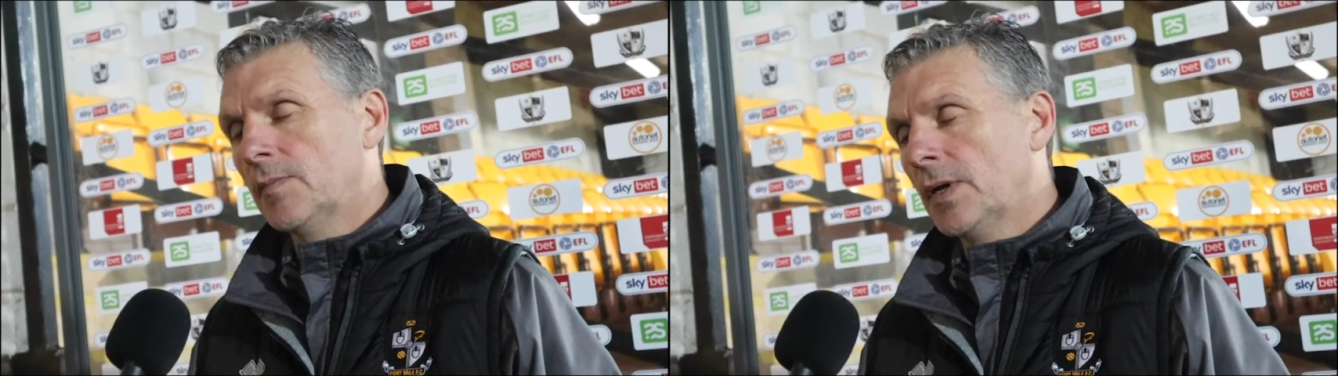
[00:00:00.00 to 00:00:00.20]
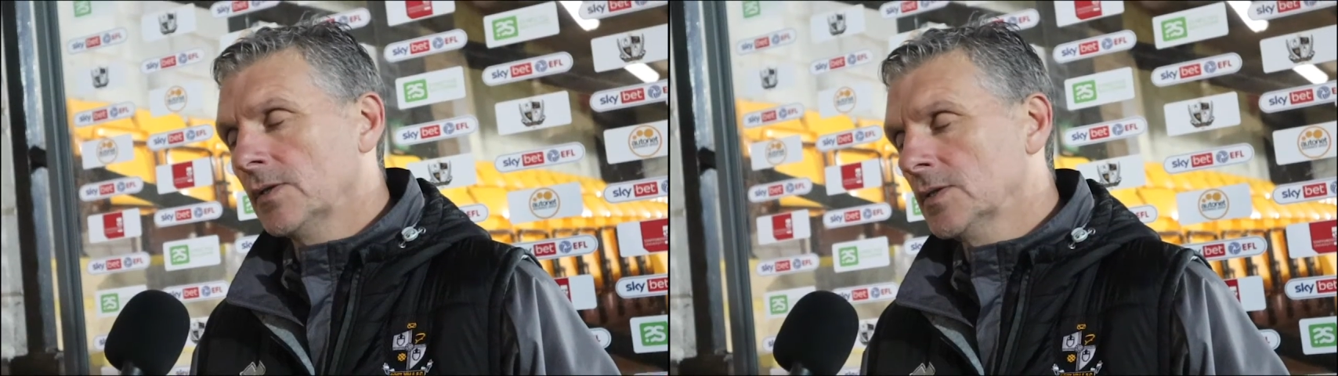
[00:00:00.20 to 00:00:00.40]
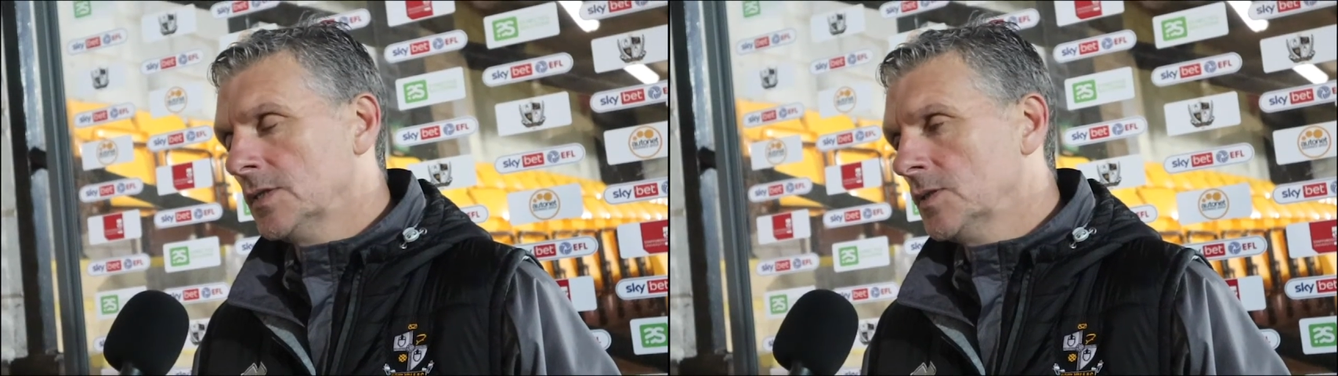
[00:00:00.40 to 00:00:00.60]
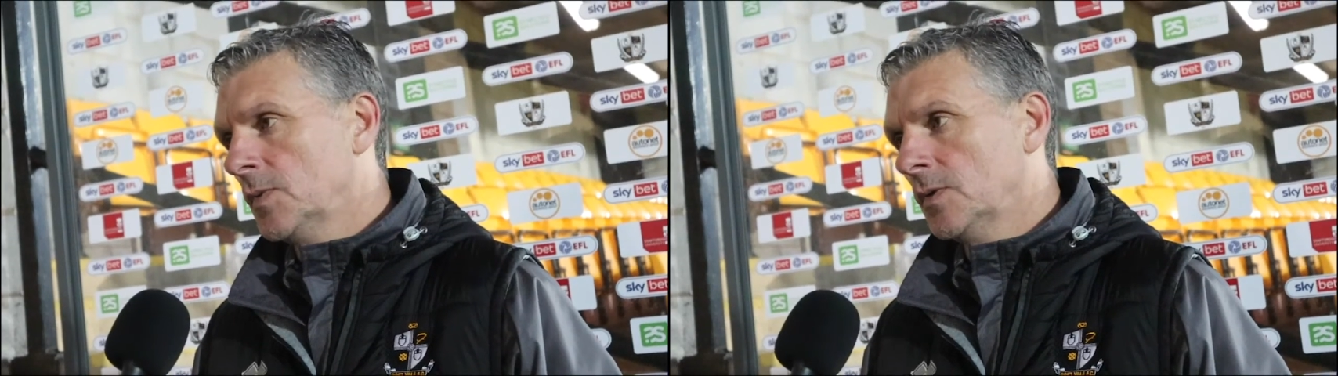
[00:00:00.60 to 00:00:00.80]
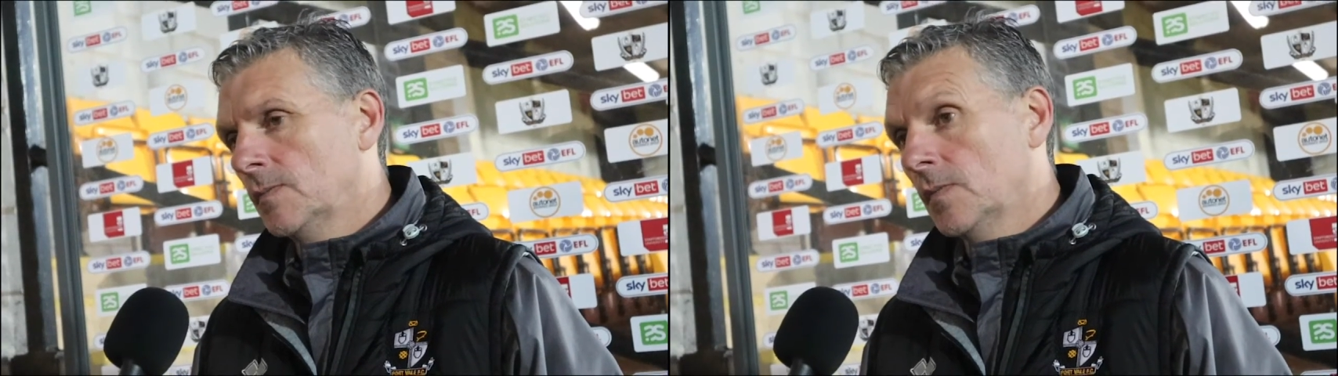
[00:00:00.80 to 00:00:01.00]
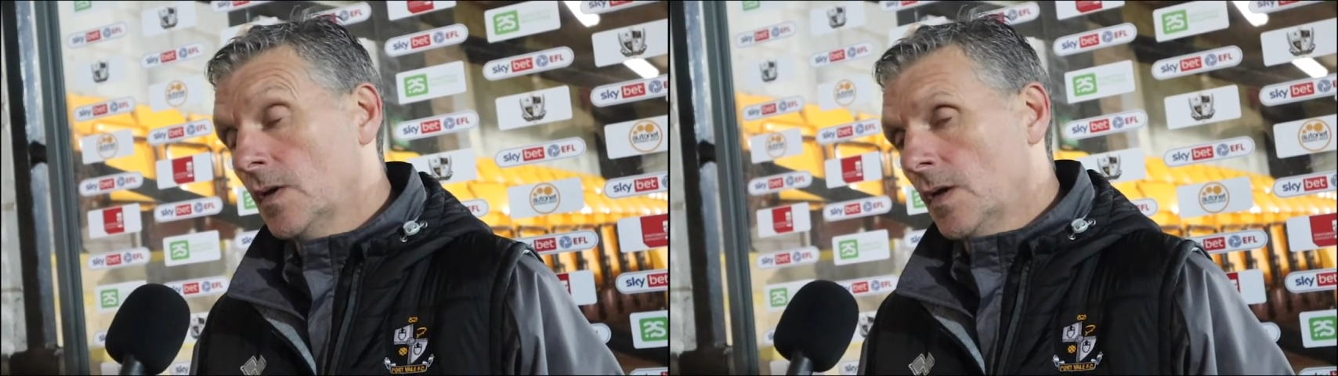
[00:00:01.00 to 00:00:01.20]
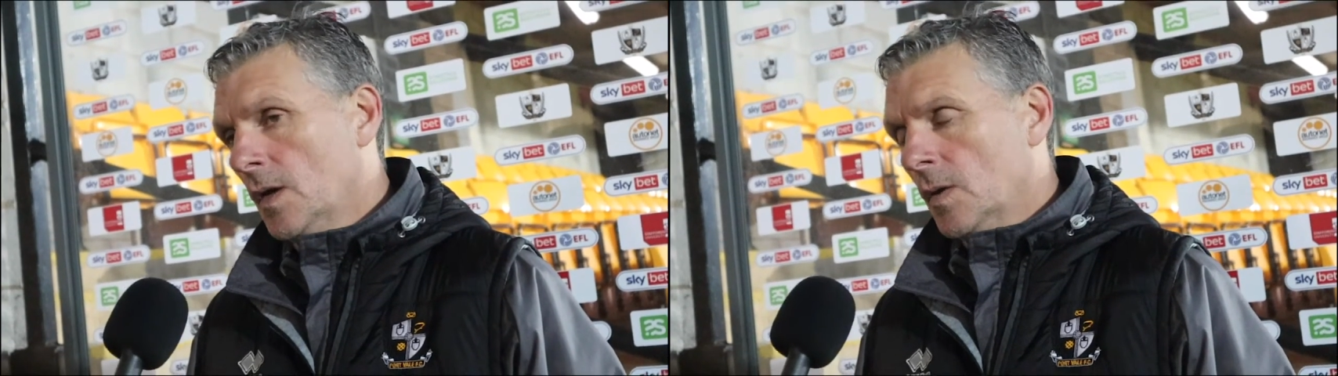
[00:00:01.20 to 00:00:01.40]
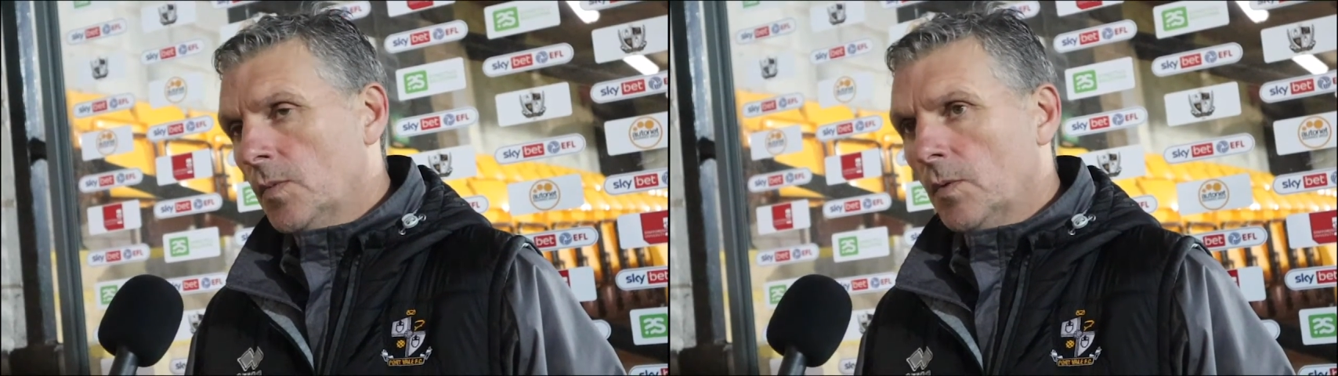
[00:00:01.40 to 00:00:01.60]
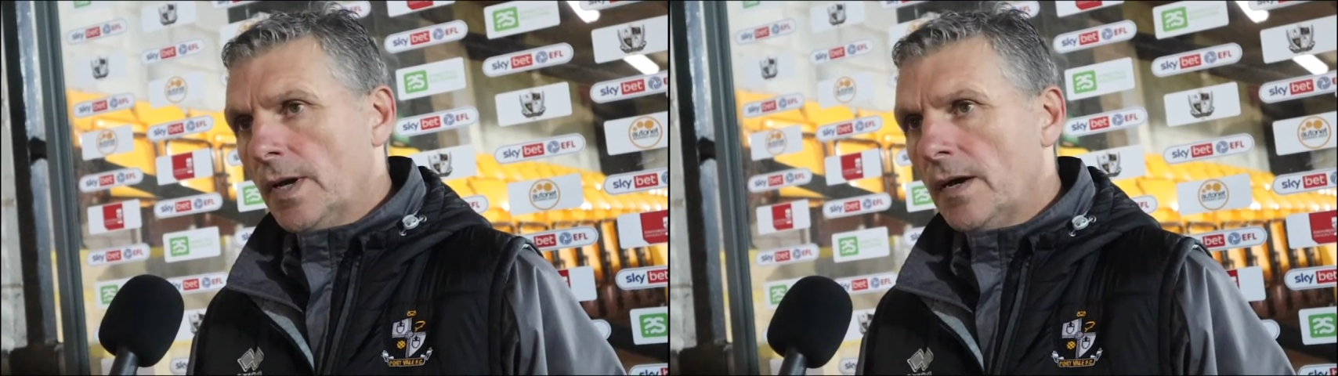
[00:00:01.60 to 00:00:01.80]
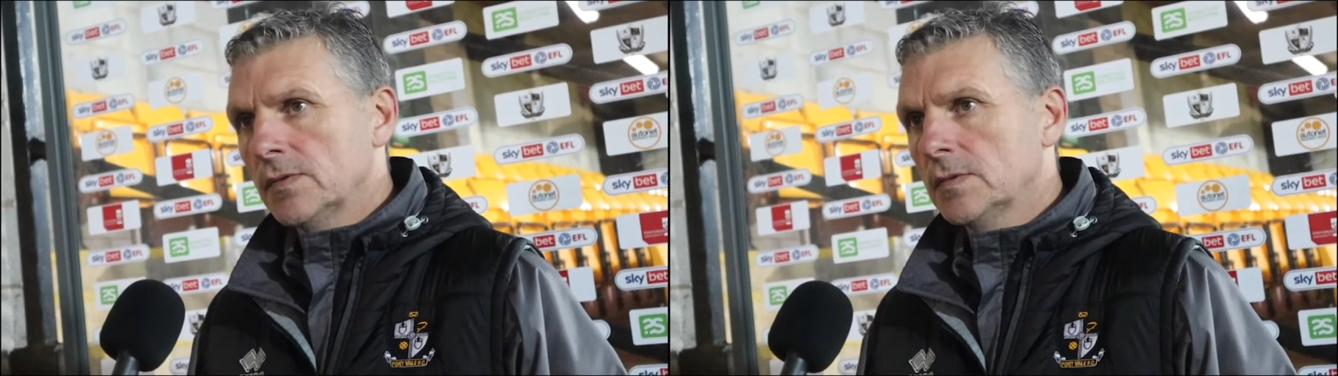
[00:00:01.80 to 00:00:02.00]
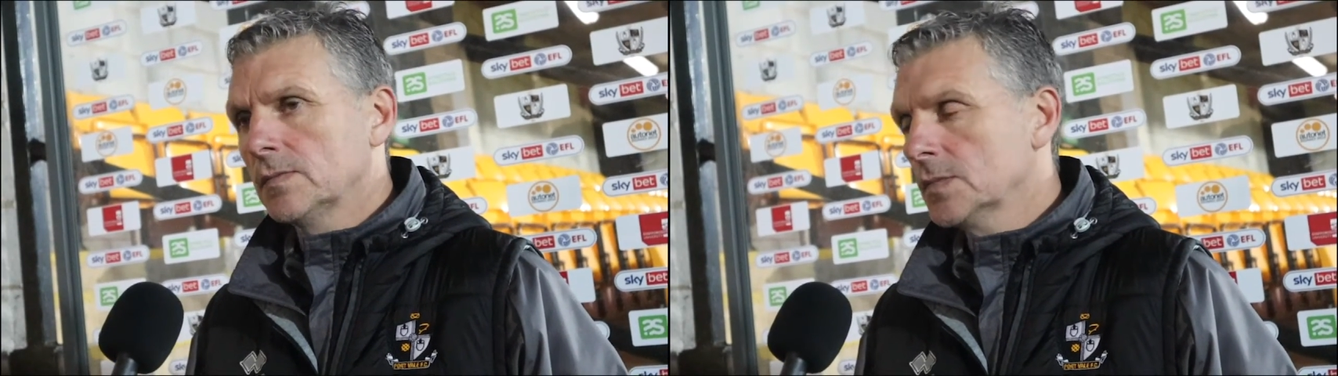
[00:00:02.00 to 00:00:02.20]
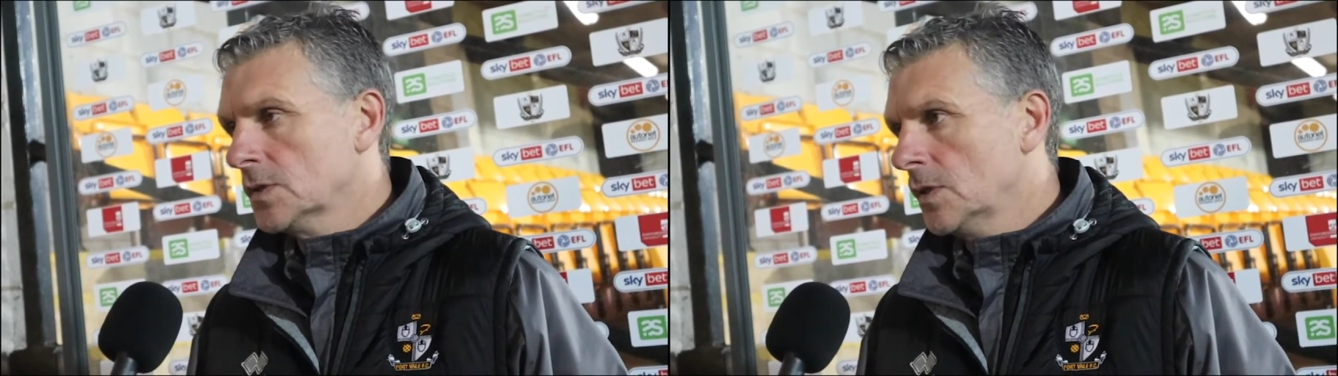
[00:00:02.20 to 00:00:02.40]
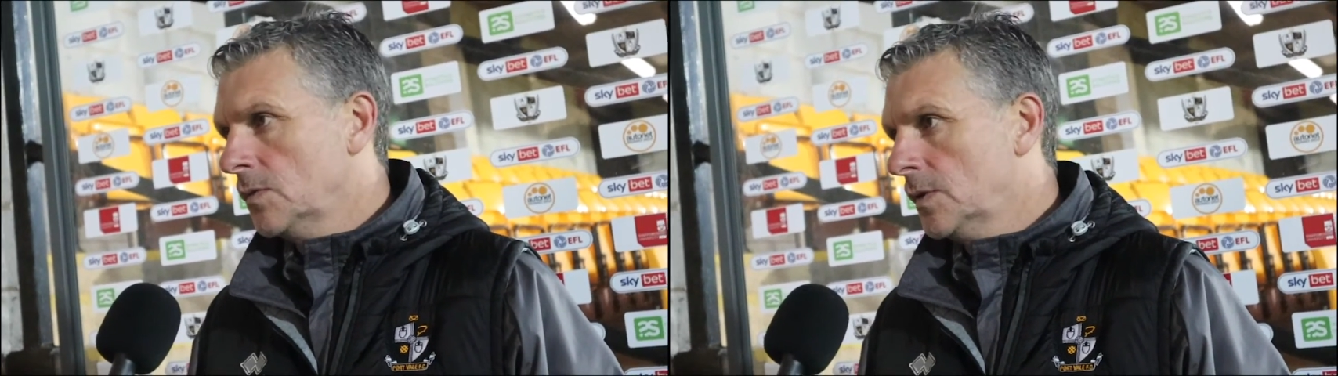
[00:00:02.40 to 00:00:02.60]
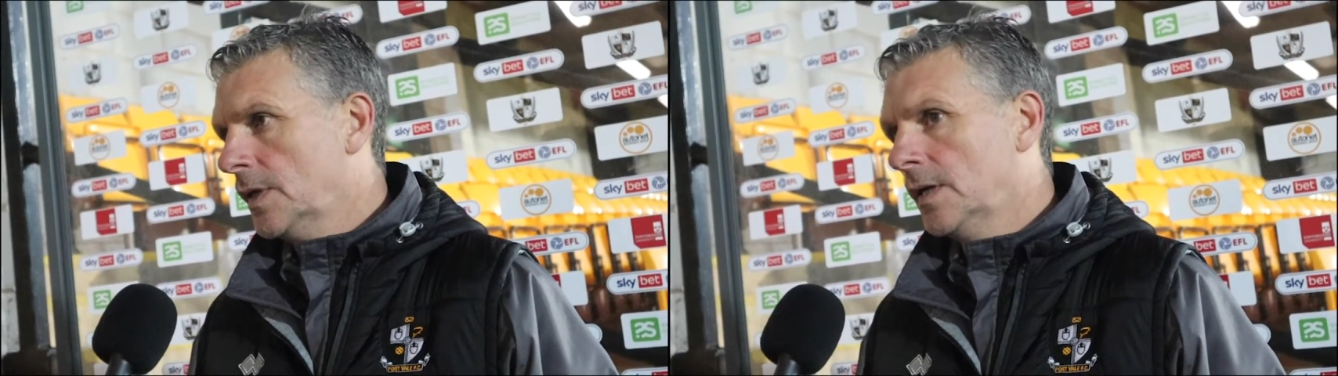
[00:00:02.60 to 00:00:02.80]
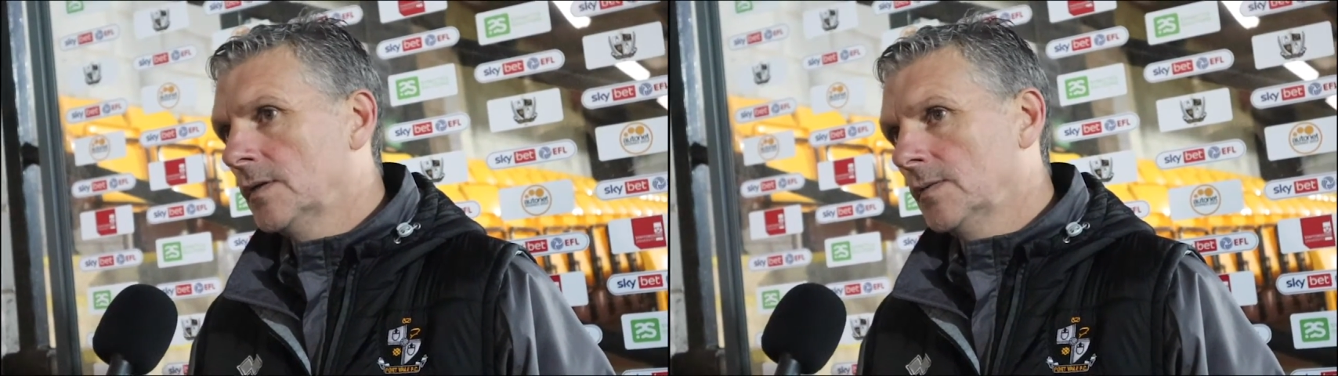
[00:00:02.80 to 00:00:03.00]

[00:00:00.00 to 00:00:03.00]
penalties, but we haven't. So we've